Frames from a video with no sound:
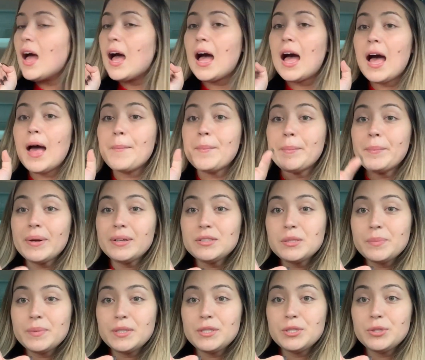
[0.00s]
I'm about to
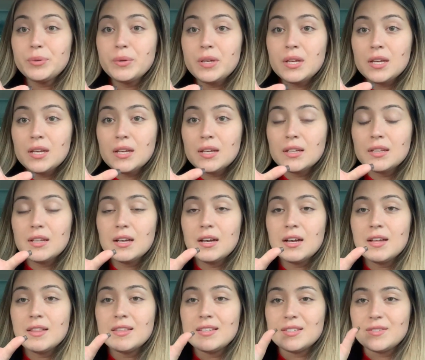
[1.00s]
be doing
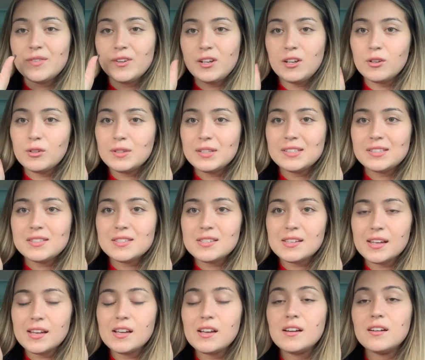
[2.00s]
uh, this video that's
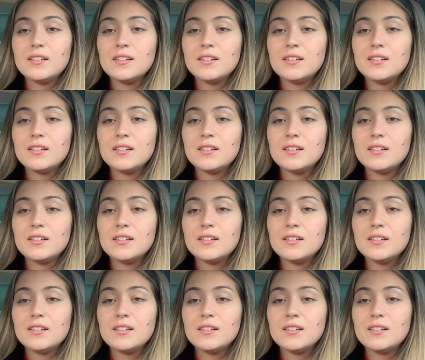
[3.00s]
like